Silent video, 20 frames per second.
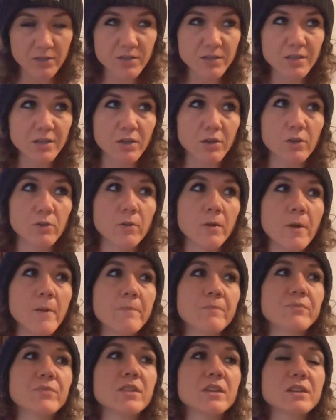So
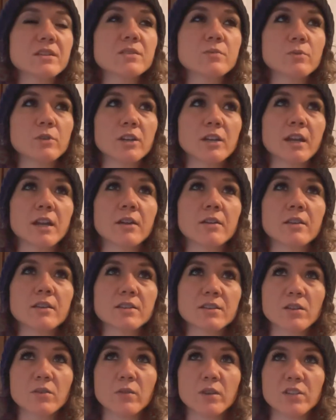this workout
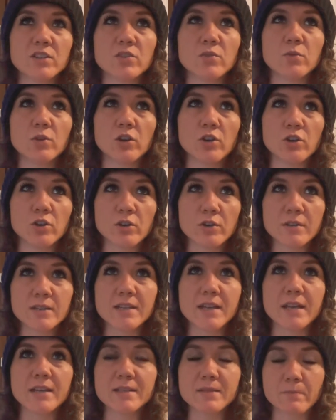is going to hurt
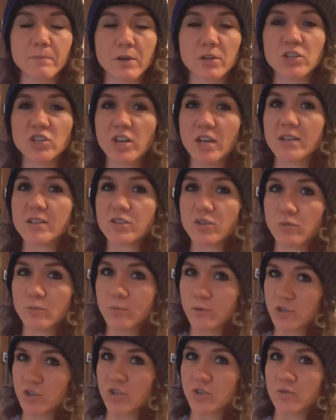as much as you
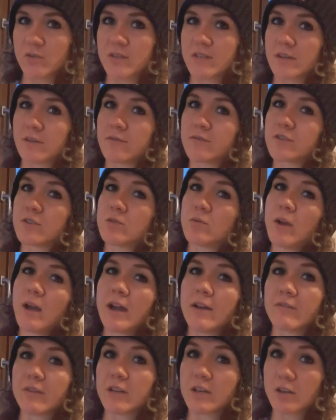push yourself to
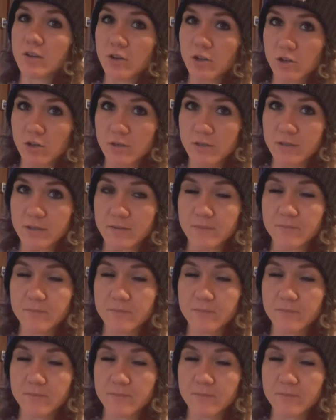have it hurt.